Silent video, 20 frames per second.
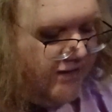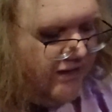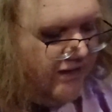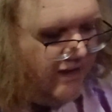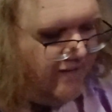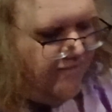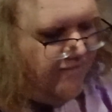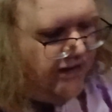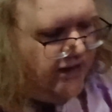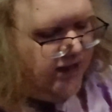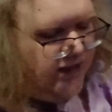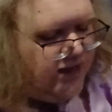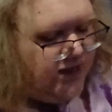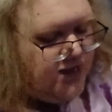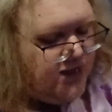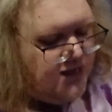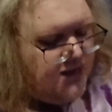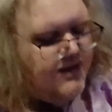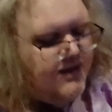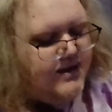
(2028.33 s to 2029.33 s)
DVD,
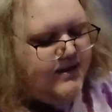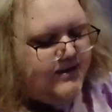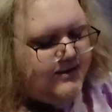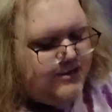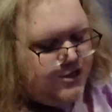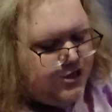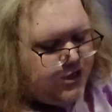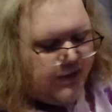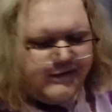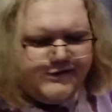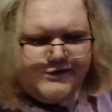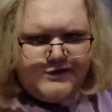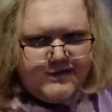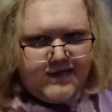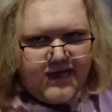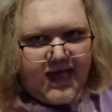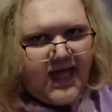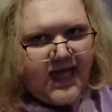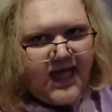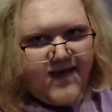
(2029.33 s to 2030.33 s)
just
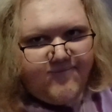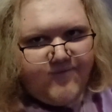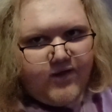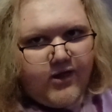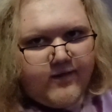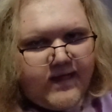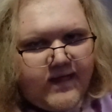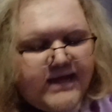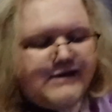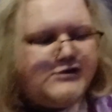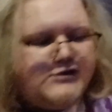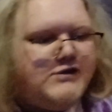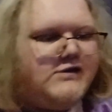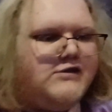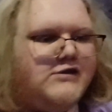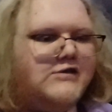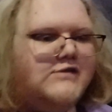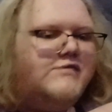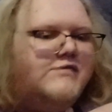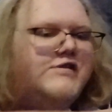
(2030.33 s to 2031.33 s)
to have all 9
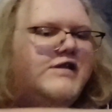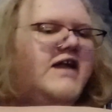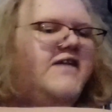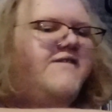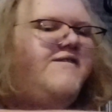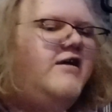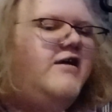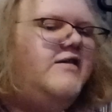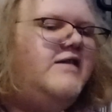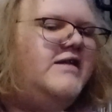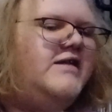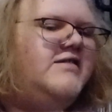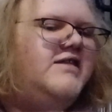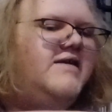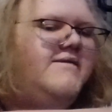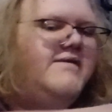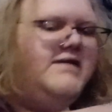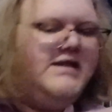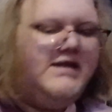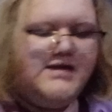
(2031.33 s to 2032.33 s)
seasons of Seinfeld on
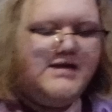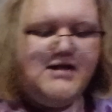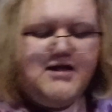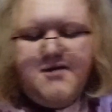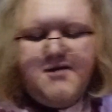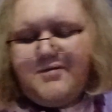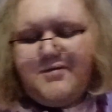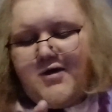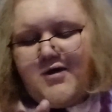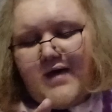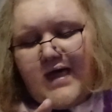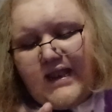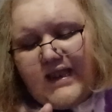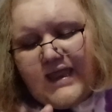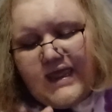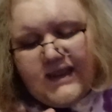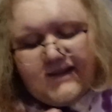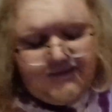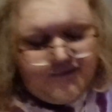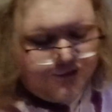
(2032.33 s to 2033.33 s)
DVD. But no, I
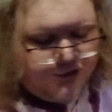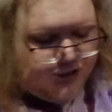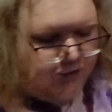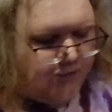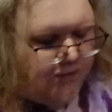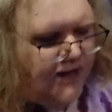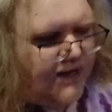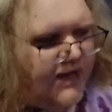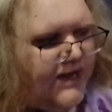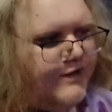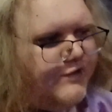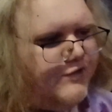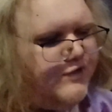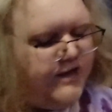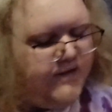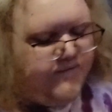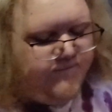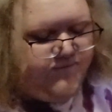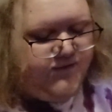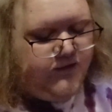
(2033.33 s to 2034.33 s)
like the show. I like
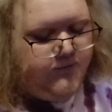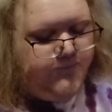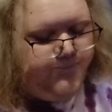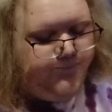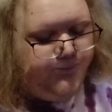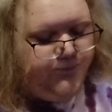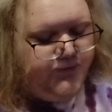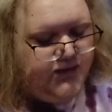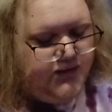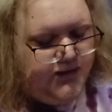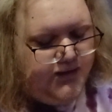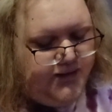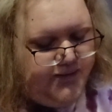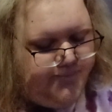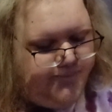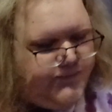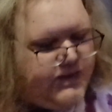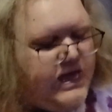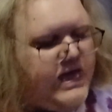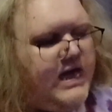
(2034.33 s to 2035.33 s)
Seinfeld.
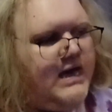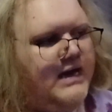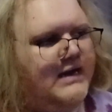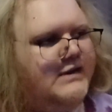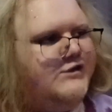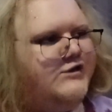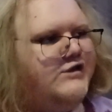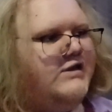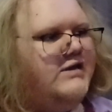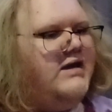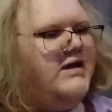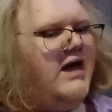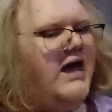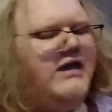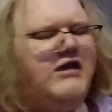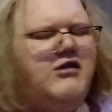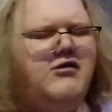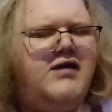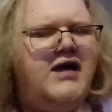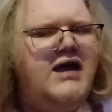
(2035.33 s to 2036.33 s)
I honestly,
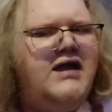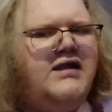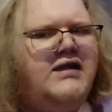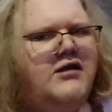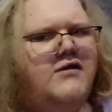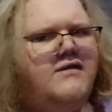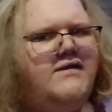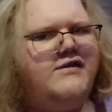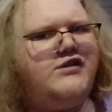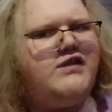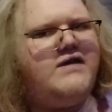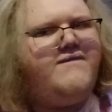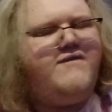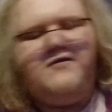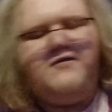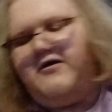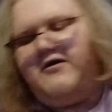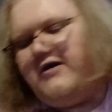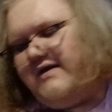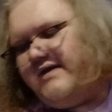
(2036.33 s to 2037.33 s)
you kind of hear this
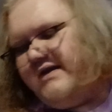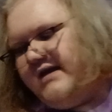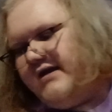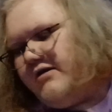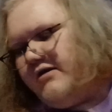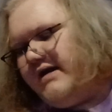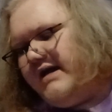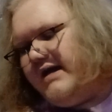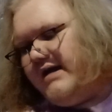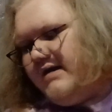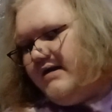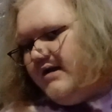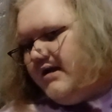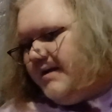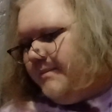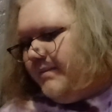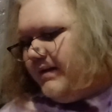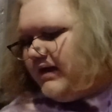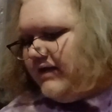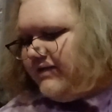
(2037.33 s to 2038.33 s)
everywhere on the internet,
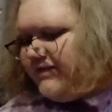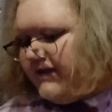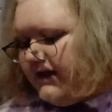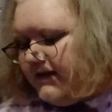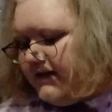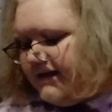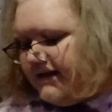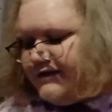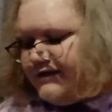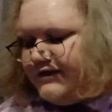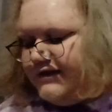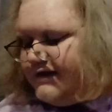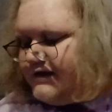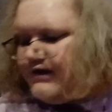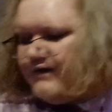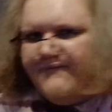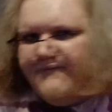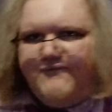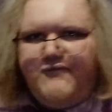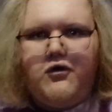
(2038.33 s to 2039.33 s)
but I think
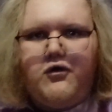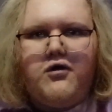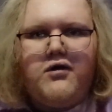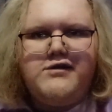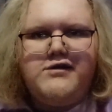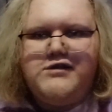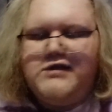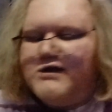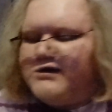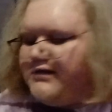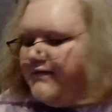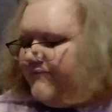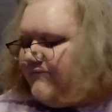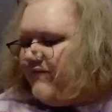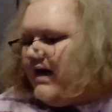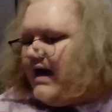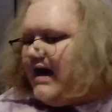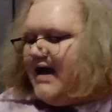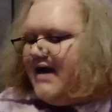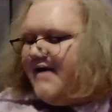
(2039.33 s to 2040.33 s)
season 4, season
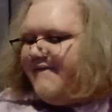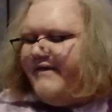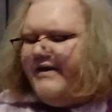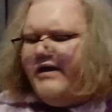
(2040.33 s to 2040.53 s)
5